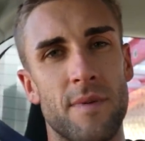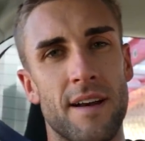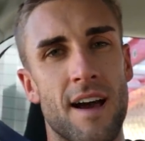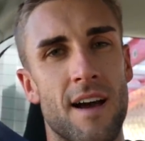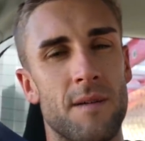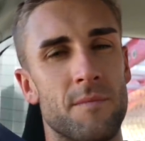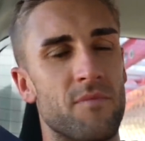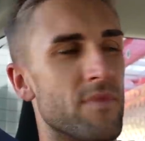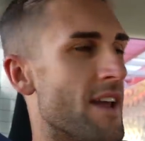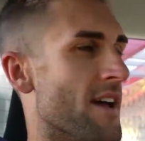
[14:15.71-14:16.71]
But
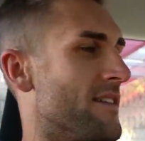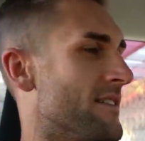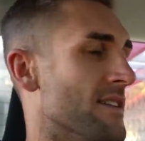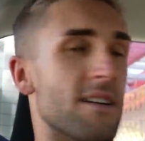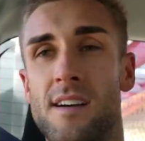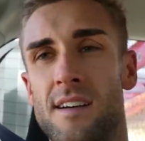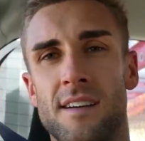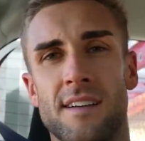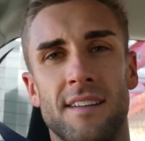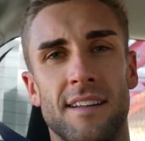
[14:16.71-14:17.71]
yeah,
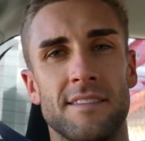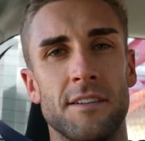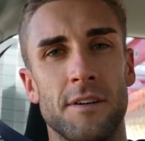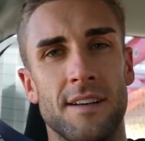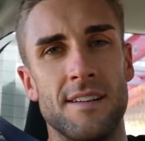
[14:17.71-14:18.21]
let's do it.